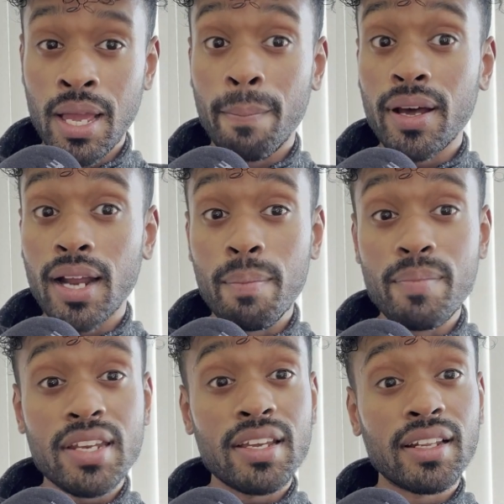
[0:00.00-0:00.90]
but
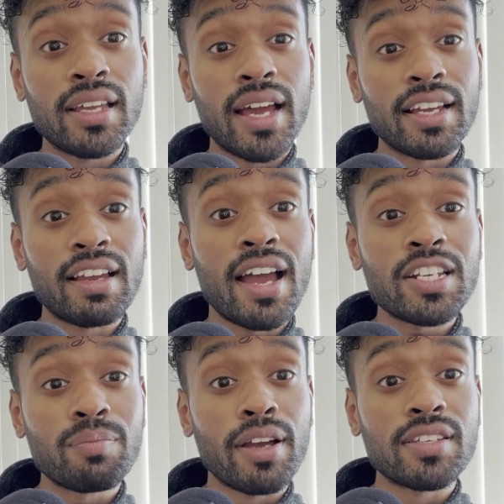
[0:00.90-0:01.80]
immediately I can
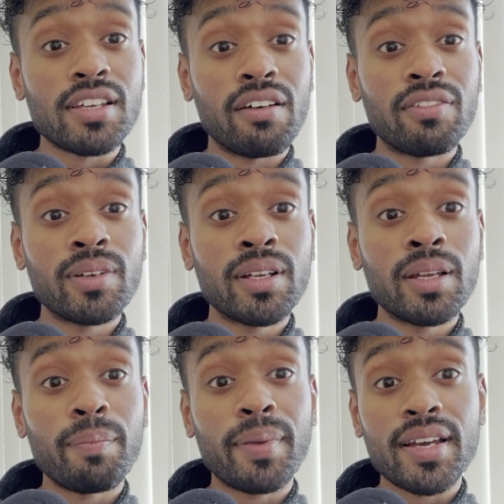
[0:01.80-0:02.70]
catch myself
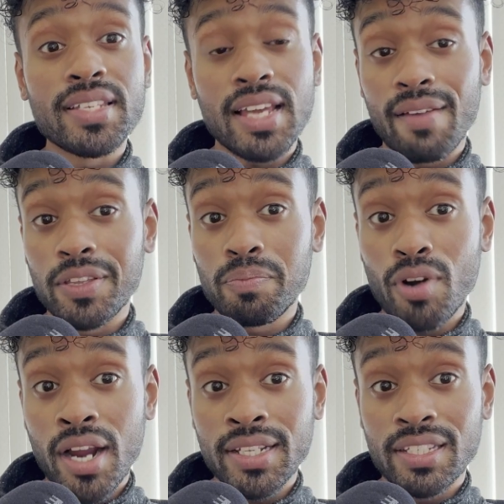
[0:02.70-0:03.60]
because I have this
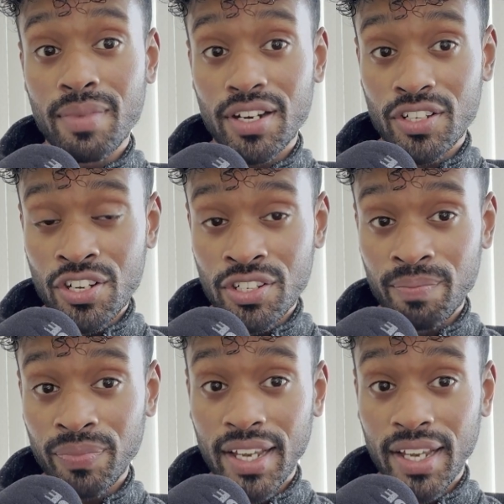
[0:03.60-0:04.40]
practice of meditation.